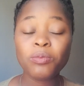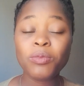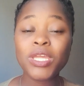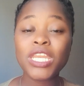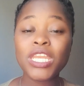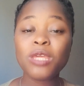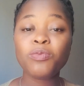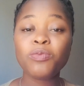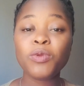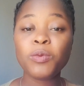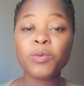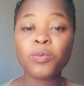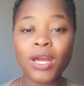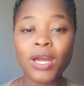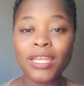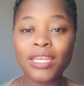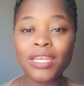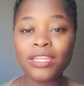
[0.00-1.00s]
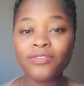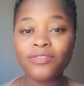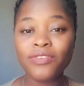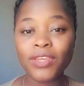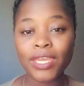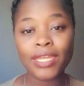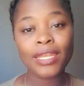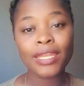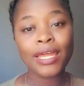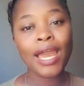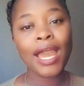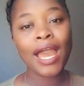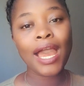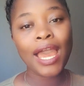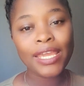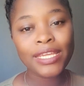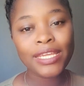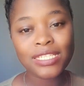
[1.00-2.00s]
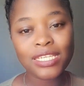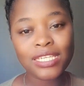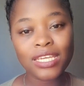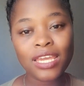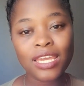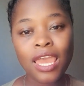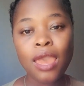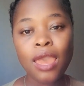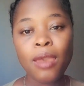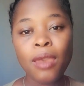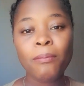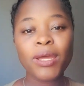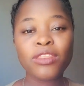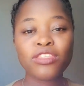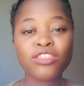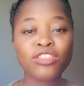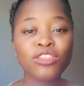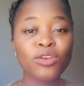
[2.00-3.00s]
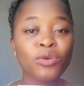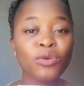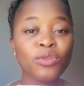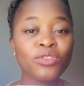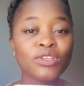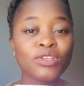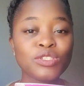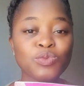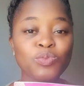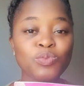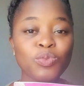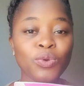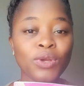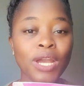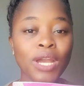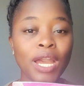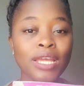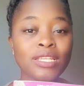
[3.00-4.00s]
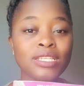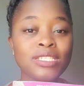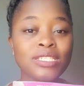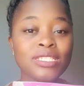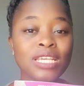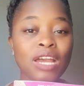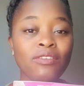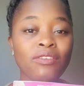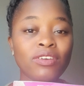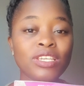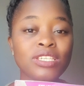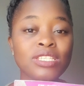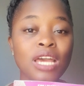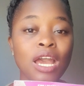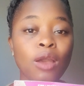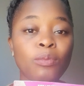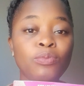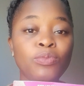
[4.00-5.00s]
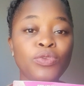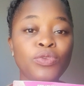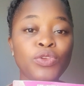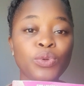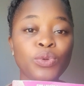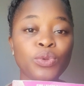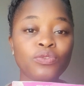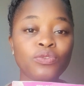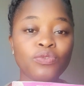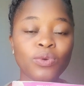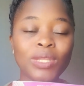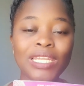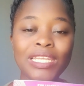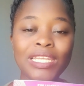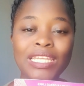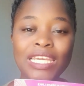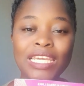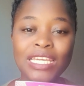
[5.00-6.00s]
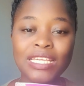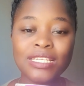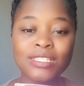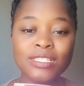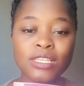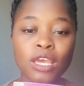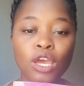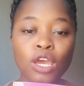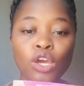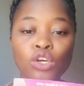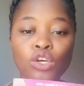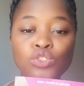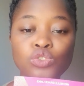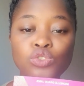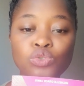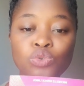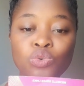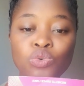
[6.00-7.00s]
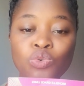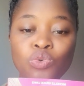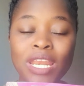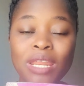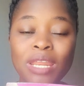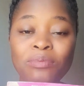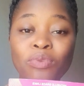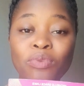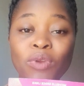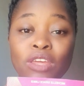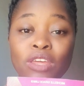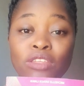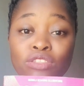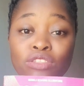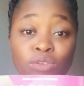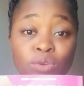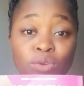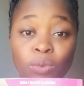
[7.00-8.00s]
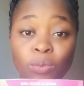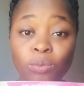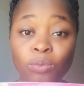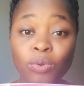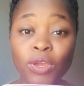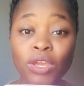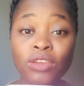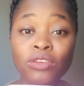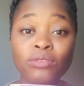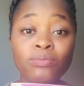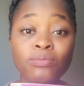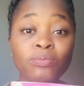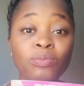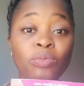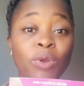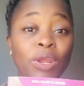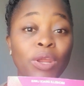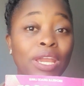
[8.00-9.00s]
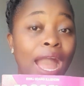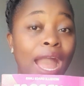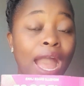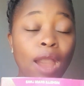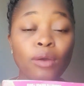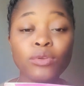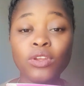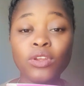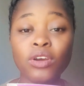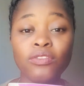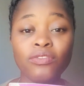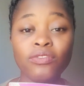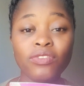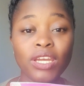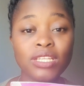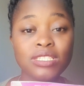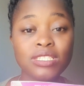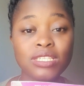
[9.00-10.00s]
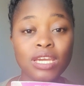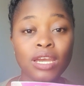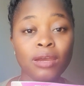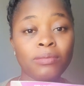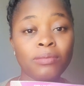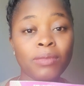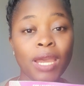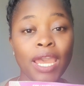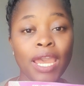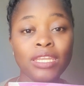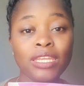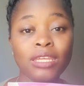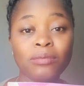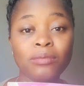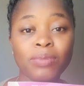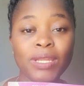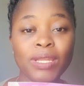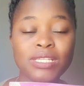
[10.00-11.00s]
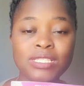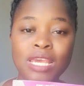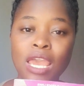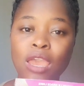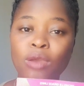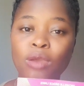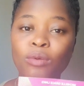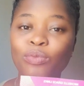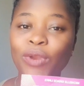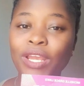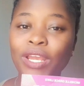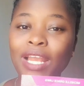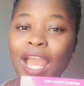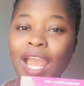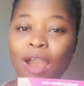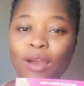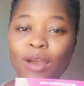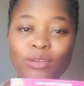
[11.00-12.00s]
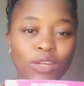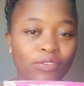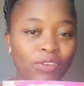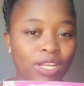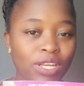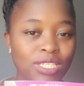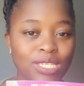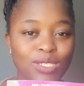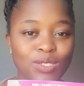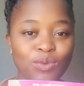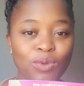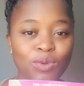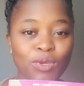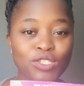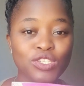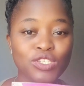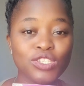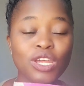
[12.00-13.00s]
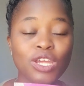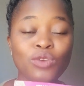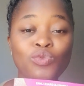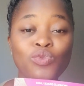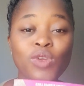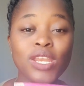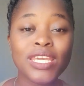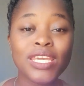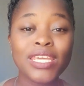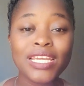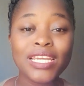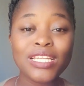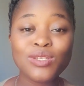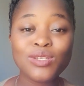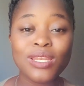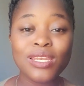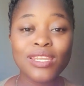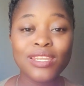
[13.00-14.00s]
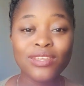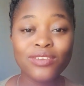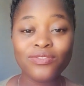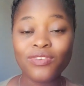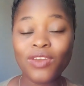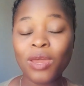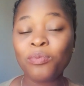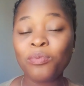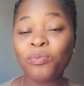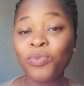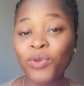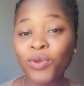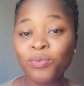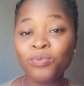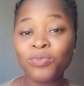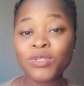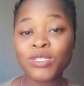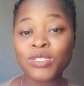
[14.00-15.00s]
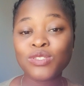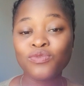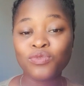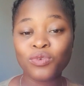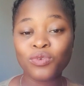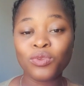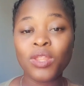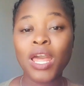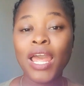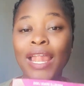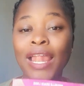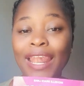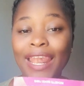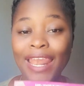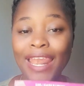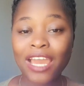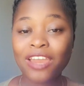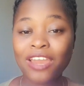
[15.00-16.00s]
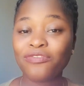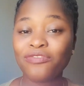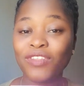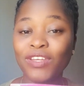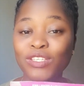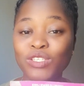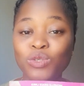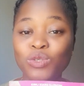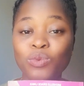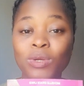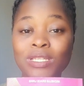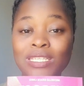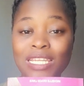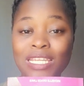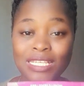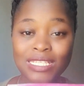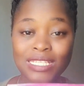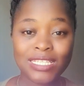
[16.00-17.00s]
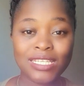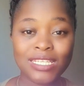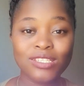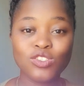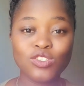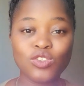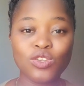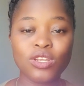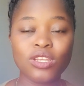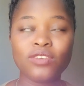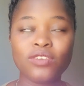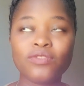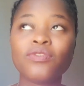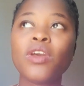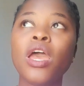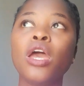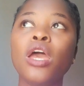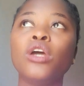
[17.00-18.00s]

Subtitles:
Many people are living in hiding, but through this book I discovered just how beautiful it is to really break through, break out of that hiding place, break out of that situation, and really get to live a purposeful life that you are destined to live.